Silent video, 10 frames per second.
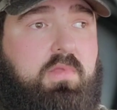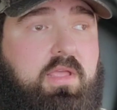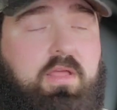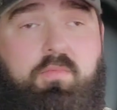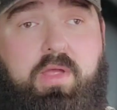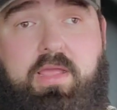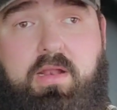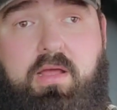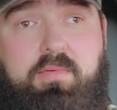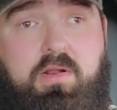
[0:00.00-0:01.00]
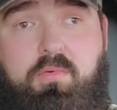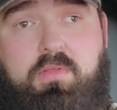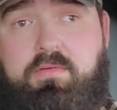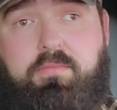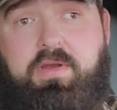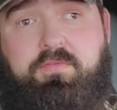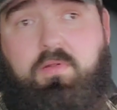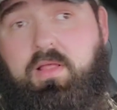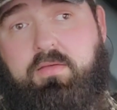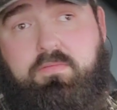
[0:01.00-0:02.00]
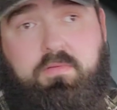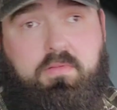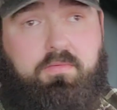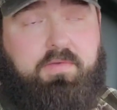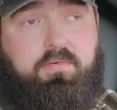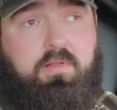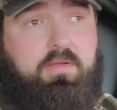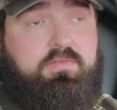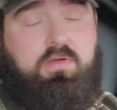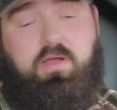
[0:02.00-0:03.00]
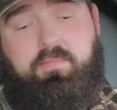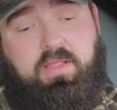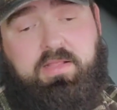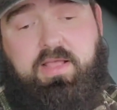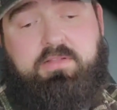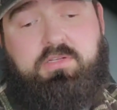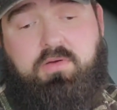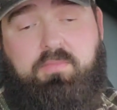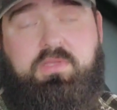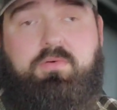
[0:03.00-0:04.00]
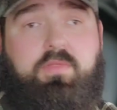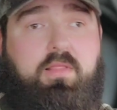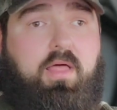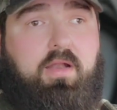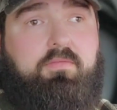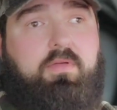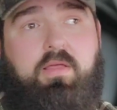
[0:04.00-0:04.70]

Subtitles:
getting waking up, you know, the reefer life. So I'm like that too. I'm dealing with a lot of